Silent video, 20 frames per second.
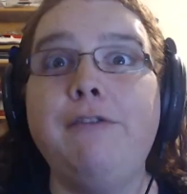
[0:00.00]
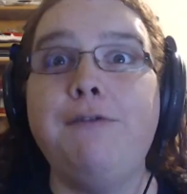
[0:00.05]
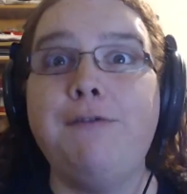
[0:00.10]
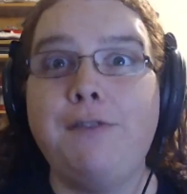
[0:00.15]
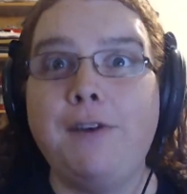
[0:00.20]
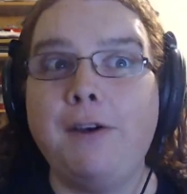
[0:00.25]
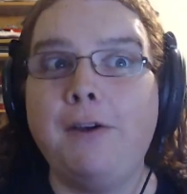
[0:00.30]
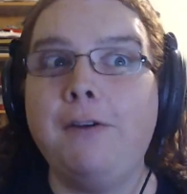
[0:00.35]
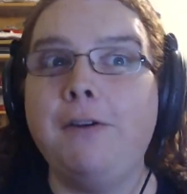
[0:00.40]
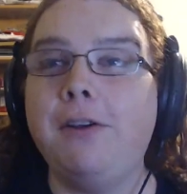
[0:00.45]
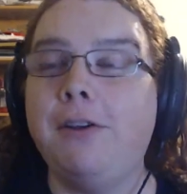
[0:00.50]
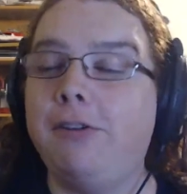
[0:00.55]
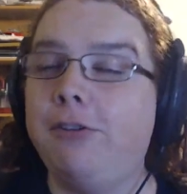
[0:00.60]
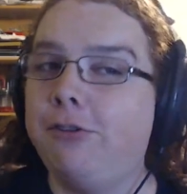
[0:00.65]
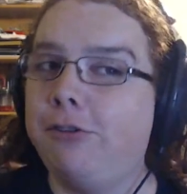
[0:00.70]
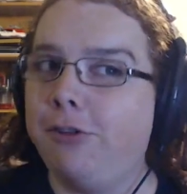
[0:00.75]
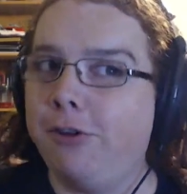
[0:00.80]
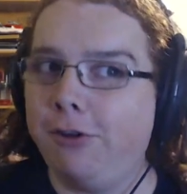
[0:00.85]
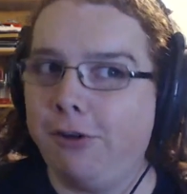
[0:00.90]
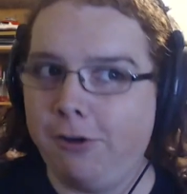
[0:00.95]

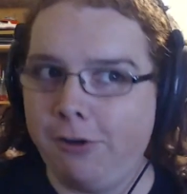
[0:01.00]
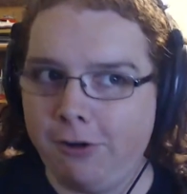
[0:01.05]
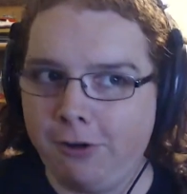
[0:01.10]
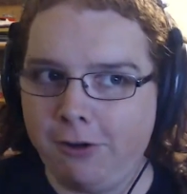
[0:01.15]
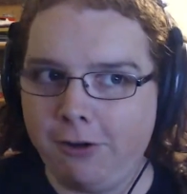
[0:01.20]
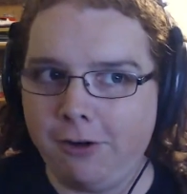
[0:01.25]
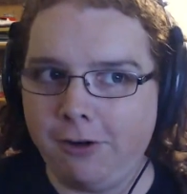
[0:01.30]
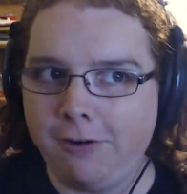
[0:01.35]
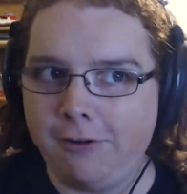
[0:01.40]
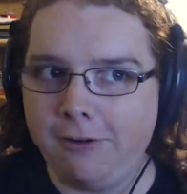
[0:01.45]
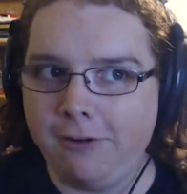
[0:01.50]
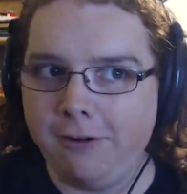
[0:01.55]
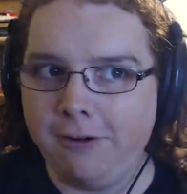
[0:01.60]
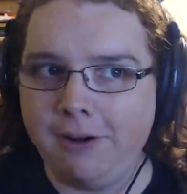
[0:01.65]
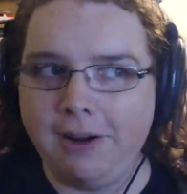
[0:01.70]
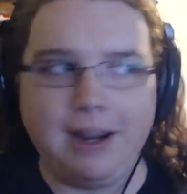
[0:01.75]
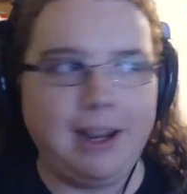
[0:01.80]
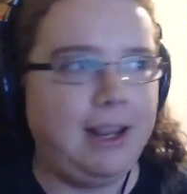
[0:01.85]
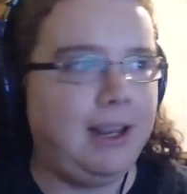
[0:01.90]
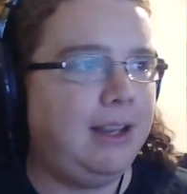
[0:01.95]
fairness to her,
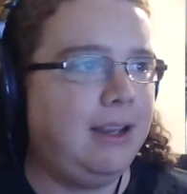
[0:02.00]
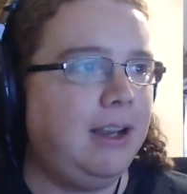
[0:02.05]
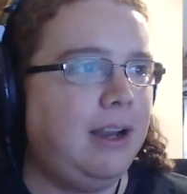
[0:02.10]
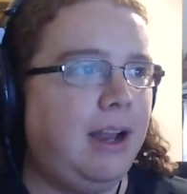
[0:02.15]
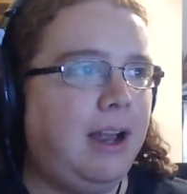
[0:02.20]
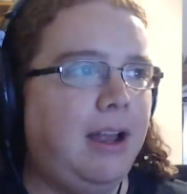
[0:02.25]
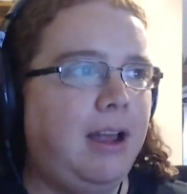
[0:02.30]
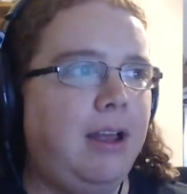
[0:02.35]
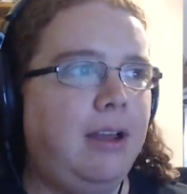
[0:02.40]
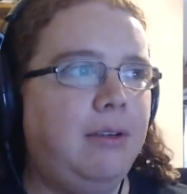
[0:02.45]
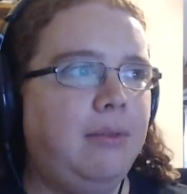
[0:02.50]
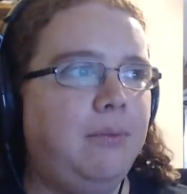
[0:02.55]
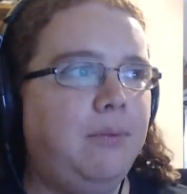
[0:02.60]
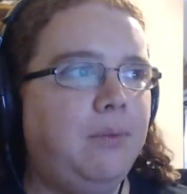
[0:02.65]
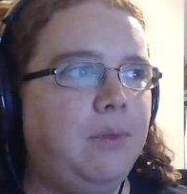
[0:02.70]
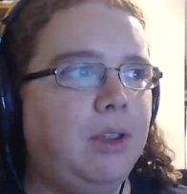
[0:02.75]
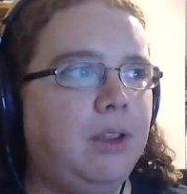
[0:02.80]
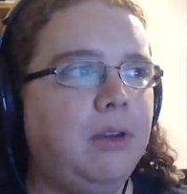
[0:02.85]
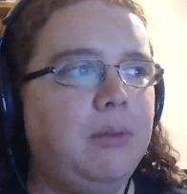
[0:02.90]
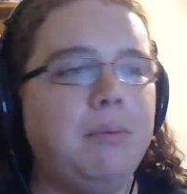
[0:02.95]
and
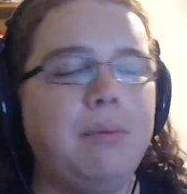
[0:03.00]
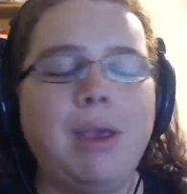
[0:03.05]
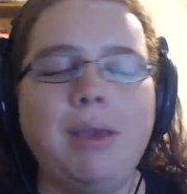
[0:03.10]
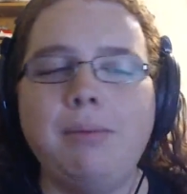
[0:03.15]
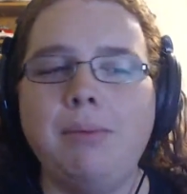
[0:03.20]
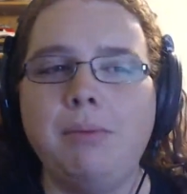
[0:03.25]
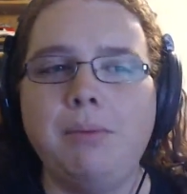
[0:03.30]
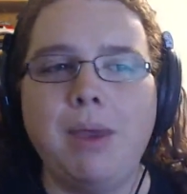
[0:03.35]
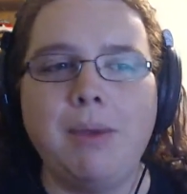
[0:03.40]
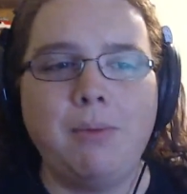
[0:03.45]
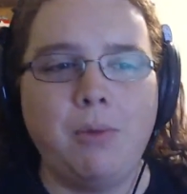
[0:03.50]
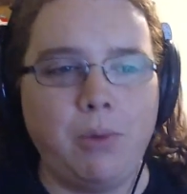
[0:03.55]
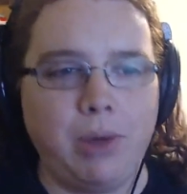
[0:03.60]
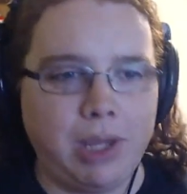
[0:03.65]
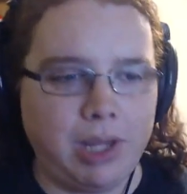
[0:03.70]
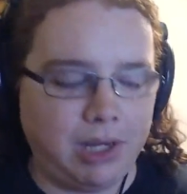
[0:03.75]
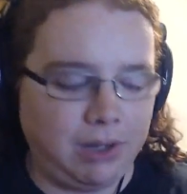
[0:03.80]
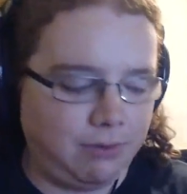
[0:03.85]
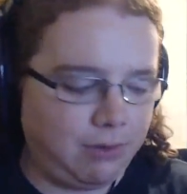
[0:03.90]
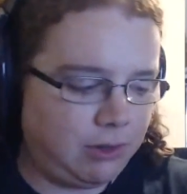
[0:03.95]
maybe we
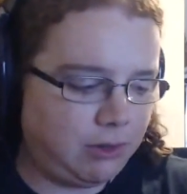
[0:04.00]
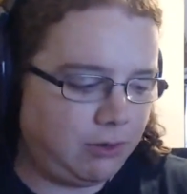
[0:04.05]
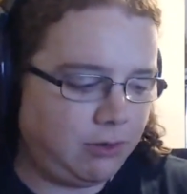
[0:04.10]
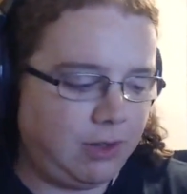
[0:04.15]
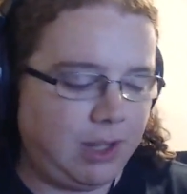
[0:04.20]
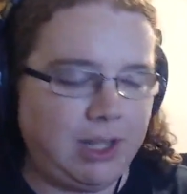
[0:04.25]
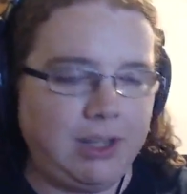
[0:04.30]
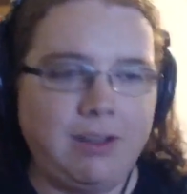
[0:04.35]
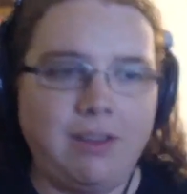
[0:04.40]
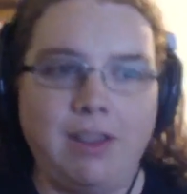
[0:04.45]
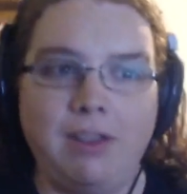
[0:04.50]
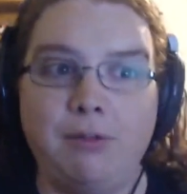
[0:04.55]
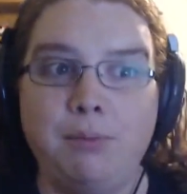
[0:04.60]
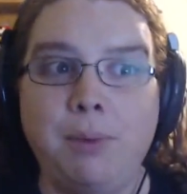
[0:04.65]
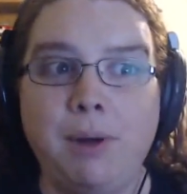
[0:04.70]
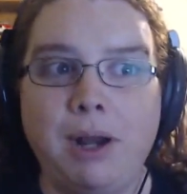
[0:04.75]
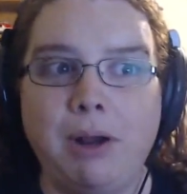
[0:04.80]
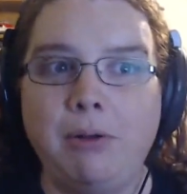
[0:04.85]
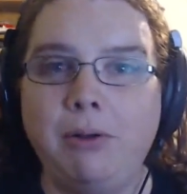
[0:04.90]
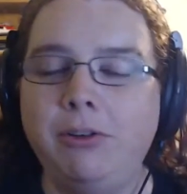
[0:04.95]
can even just get to this,
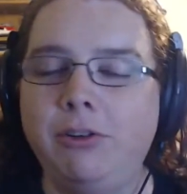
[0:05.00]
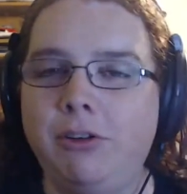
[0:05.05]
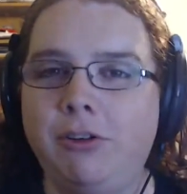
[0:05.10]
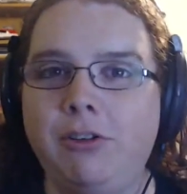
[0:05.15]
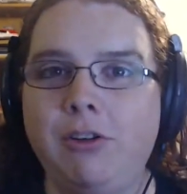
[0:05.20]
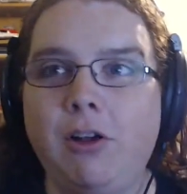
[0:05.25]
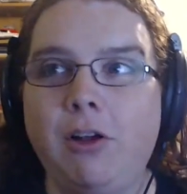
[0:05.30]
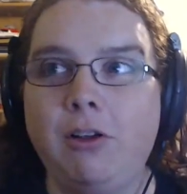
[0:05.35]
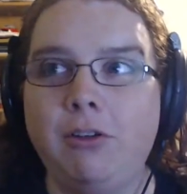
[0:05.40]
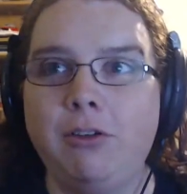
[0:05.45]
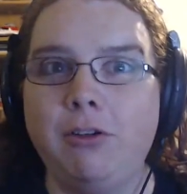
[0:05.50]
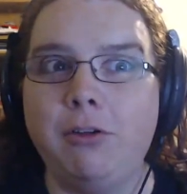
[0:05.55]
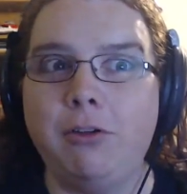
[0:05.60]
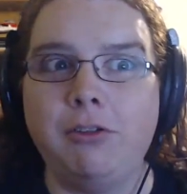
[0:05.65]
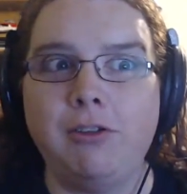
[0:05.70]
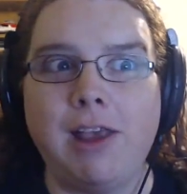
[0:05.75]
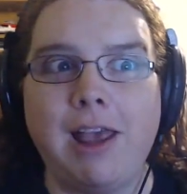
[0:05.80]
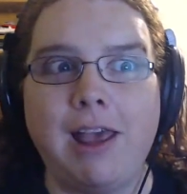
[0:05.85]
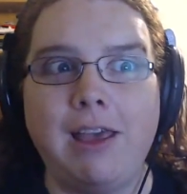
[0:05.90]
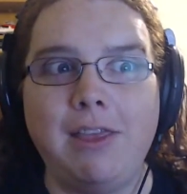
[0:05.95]
but I will just also
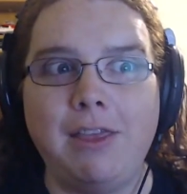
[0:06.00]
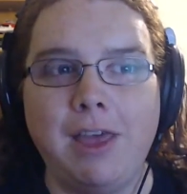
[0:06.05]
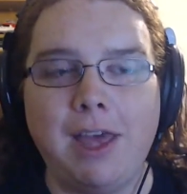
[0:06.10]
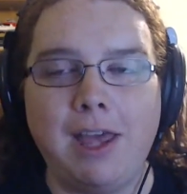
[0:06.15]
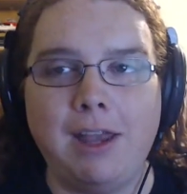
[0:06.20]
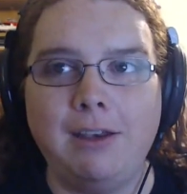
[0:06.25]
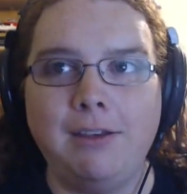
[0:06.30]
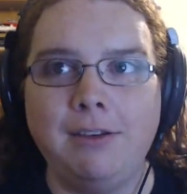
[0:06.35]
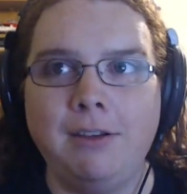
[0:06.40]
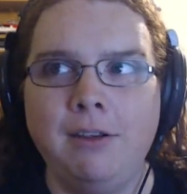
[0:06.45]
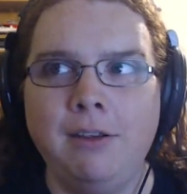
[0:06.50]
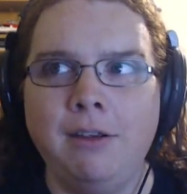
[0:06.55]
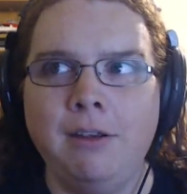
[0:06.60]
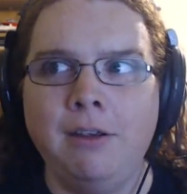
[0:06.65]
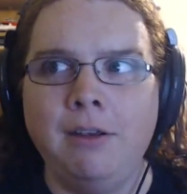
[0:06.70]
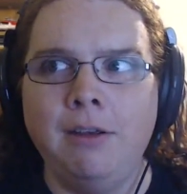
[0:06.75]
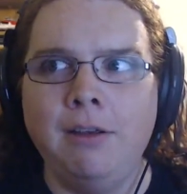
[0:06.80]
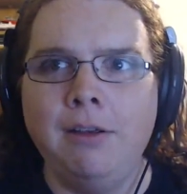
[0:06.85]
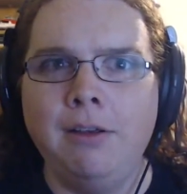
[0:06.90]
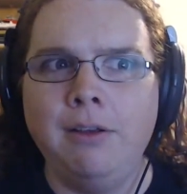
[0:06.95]
say that
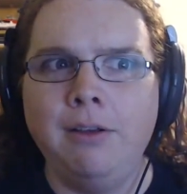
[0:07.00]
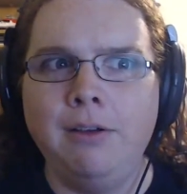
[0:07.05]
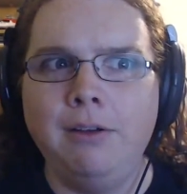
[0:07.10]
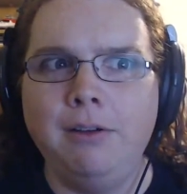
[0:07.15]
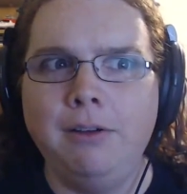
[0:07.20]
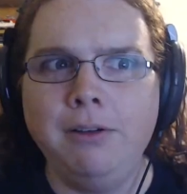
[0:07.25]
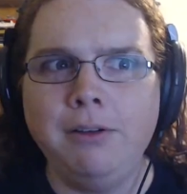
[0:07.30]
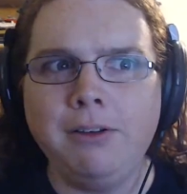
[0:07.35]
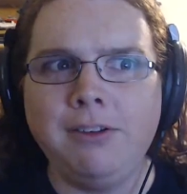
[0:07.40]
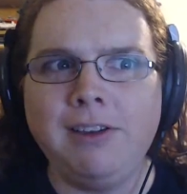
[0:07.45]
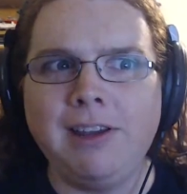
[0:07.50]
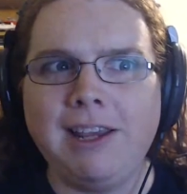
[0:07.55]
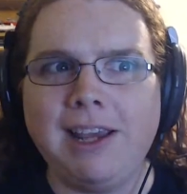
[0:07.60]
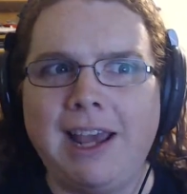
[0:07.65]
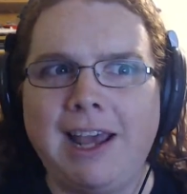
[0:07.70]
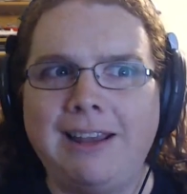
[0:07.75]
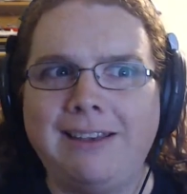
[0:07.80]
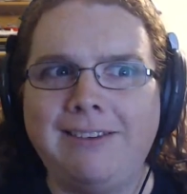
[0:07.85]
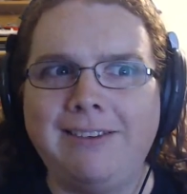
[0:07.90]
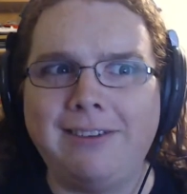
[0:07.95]

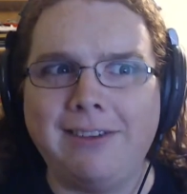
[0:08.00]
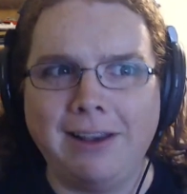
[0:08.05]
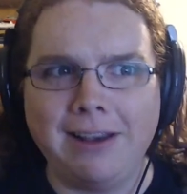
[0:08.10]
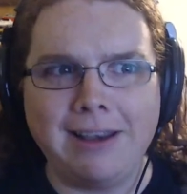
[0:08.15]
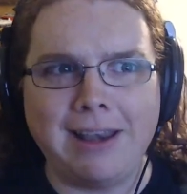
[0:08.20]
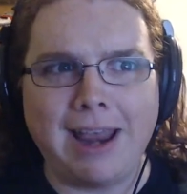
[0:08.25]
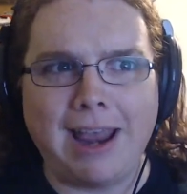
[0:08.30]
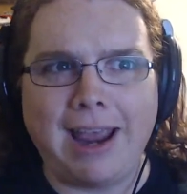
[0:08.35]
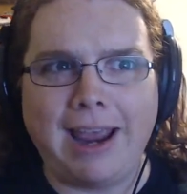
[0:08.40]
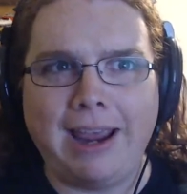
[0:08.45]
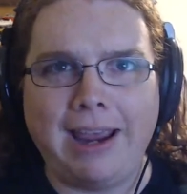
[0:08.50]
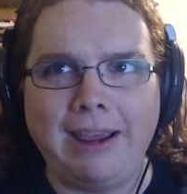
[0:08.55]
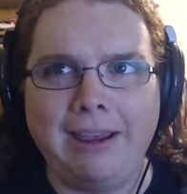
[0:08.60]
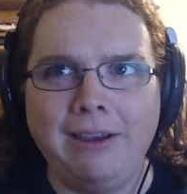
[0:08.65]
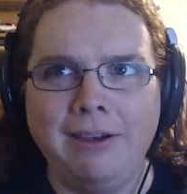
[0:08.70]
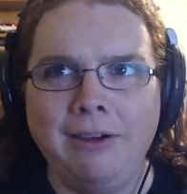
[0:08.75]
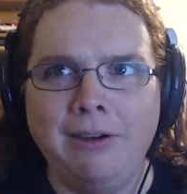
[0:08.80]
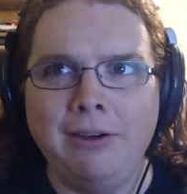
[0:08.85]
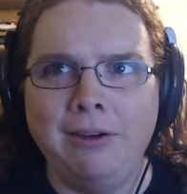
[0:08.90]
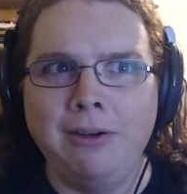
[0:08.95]
Lucy and
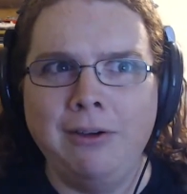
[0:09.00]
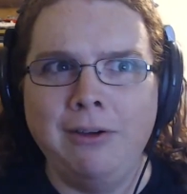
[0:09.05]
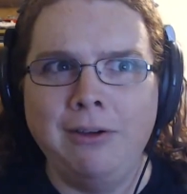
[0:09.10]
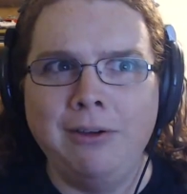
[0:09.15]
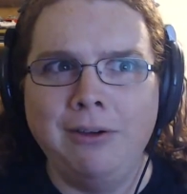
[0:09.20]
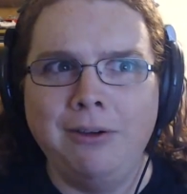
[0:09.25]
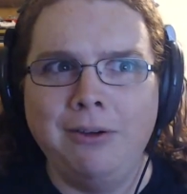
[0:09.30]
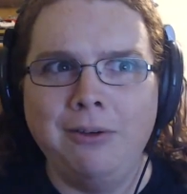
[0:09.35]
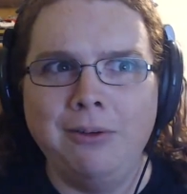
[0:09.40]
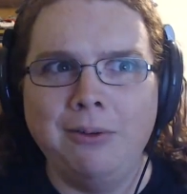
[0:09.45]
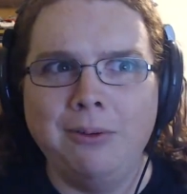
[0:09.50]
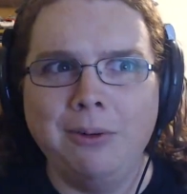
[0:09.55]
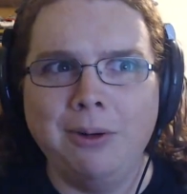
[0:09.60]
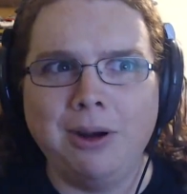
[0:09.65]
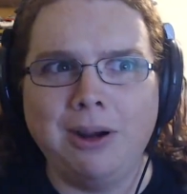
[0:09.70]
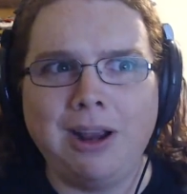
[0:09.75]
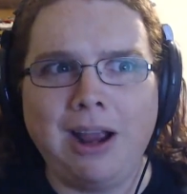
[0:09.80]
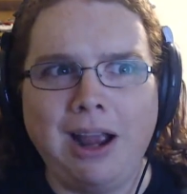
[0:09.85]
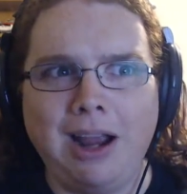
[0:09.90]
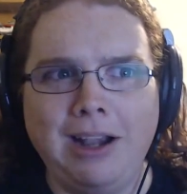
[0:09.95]
Sunday
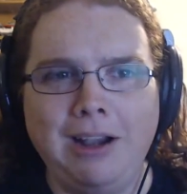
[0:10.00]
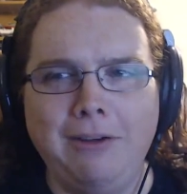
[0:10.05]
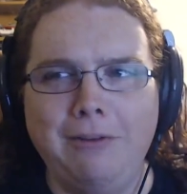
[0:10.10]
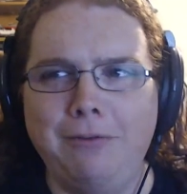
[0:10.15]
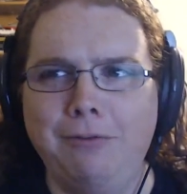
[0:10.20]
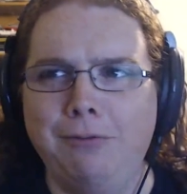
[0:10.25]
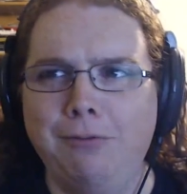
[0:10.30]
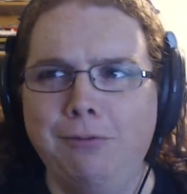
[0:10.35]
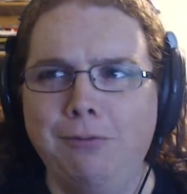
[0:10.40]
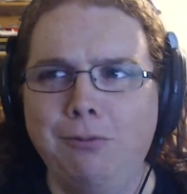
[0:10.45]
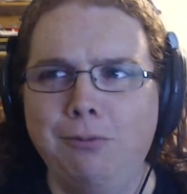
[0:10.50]
were kind of